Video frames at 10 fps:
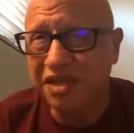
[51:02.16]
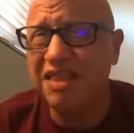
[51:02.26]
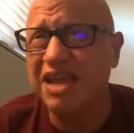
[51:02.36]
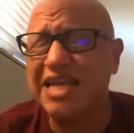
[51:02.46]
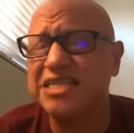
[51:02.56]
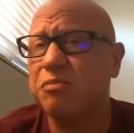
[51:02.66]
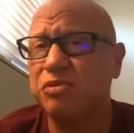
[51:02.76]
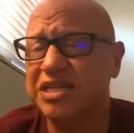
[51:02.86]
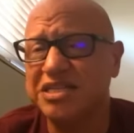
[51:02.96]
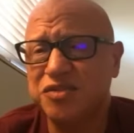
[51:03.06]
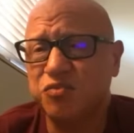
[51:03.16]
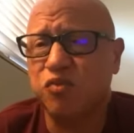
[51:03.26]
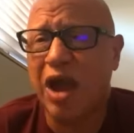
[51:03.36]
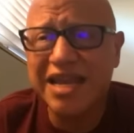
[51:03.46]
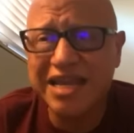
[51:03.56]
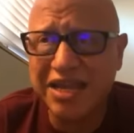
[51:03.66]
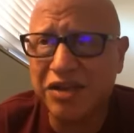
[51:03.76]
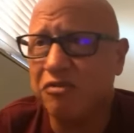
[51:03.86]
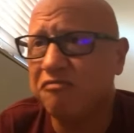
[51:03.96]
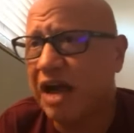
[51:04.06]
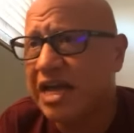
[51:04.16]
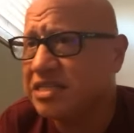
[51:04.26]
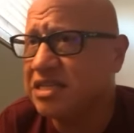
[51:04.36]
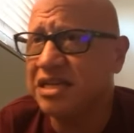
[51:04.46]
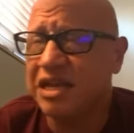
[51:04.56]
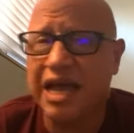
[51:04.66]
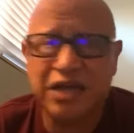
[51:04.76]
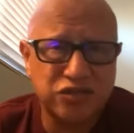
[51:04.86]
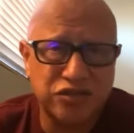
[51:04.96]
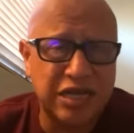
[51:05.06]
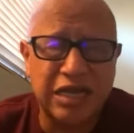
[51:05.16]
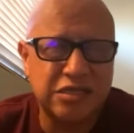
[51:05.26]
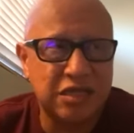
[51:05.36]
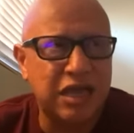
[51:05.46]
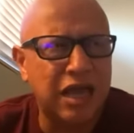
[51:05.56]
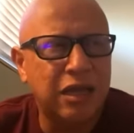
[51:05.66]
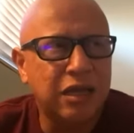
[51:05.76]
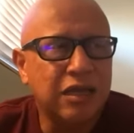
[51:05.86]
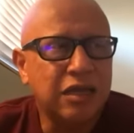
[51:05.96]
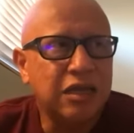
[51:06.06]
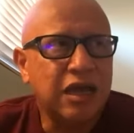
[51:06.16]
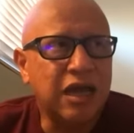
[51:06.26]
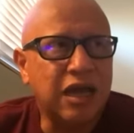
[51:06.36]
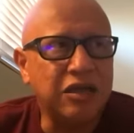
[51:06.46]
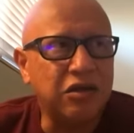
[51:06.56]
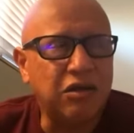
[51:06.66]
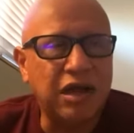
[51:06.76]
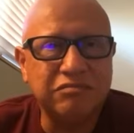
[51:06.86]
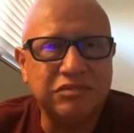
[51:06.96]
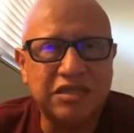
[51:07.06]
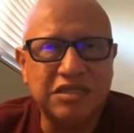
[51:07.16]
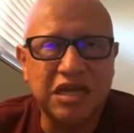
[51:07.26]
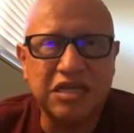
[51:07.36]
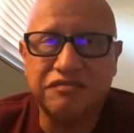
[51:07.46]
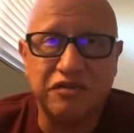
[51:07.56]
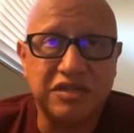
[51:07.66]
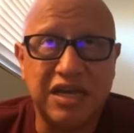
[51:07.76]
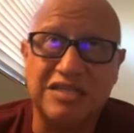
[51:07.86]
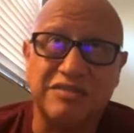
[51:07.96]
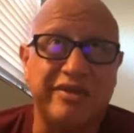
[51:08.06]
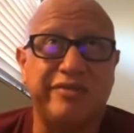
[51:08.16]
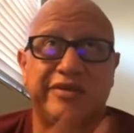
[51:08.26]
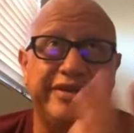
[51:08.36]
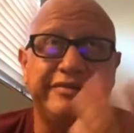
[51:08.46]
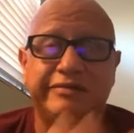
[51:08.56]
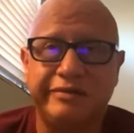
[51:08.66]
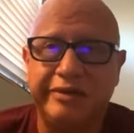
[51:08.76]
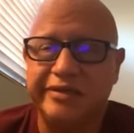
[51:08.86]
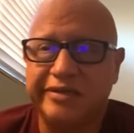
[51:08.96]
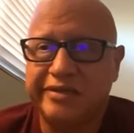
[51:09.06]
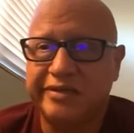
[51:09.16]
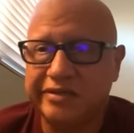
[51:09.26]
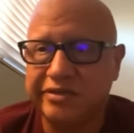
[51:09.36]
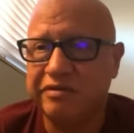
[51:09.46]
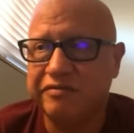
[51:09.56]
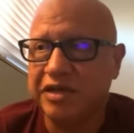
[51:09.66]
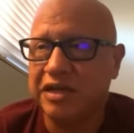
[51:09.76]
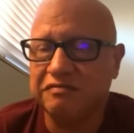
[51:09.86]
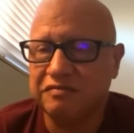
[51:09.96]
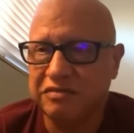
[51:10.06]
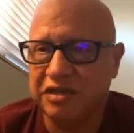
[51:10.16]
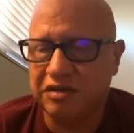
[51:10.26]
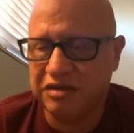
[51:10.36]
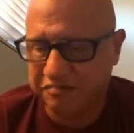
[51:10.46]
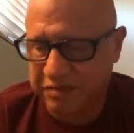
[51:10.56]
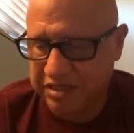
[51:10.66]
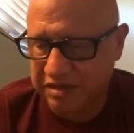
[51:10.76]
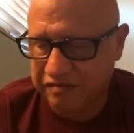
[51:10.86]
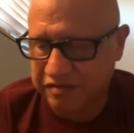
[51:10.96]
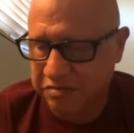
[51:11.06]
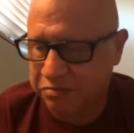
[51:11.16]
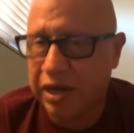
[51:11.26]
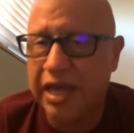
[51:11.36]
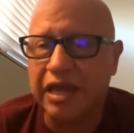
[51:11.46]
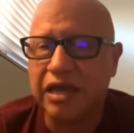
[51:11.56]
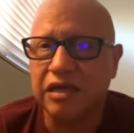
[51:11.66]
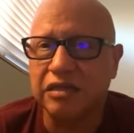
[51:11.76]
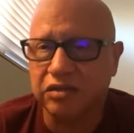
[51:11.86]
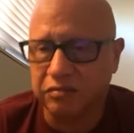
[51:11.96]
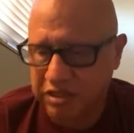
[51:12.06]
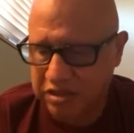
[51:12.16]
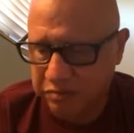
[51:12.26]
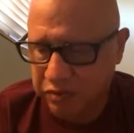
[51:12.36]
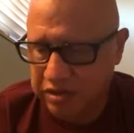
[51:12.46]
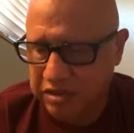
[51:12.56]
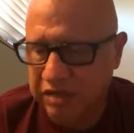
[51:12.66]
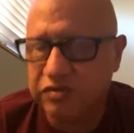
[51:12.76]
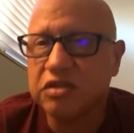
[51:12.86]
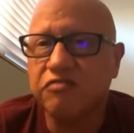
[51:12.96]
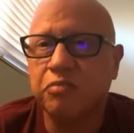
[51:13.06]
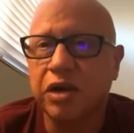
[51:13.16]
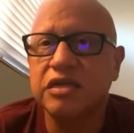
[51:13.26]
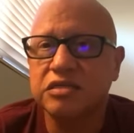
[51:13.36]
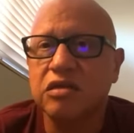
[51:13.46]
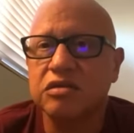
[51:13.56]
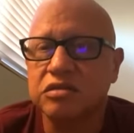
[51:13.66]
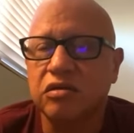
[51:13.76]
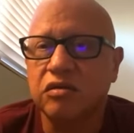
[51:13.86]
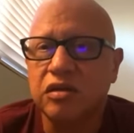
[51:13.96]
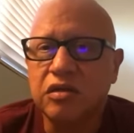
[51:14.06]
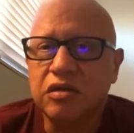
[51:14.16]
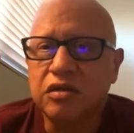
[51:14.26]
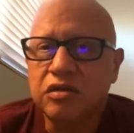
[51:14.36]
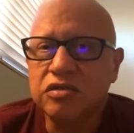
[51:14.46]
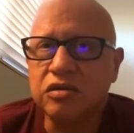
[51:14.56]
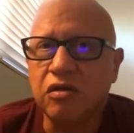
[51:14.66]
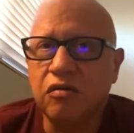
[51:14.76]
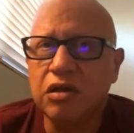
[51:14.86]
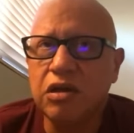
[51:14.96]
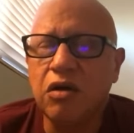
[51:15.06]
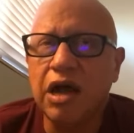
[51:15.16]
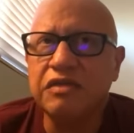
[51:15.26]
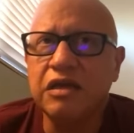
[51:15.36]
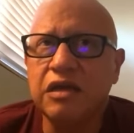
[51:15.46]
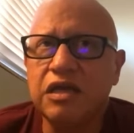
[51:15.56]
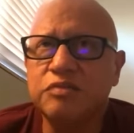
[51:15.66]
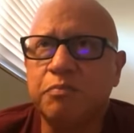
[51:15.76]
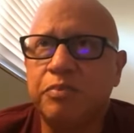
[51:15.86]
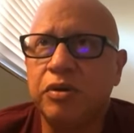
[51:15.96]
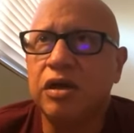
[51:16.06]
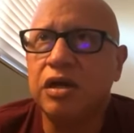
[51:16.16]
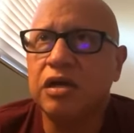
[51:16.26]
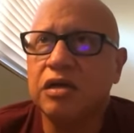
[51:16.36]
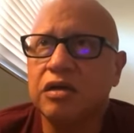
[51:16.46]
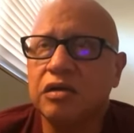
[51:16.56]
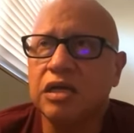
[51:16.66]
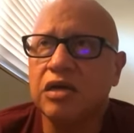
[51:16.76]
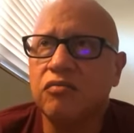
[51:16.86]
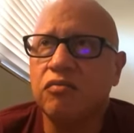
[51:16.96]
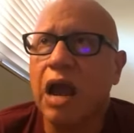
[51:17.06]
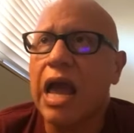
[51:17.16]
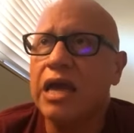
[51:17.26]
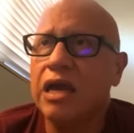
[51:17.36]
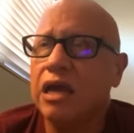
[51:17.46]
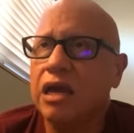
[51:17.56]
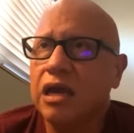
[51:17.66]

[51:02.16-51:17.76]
the last couple of days, just writing and revising and exercising that you know these next four days i'm like well you know i can deserve to kind of you know i give myself a break a little bit it's important to give yourself breaks also so you know i think each book that you write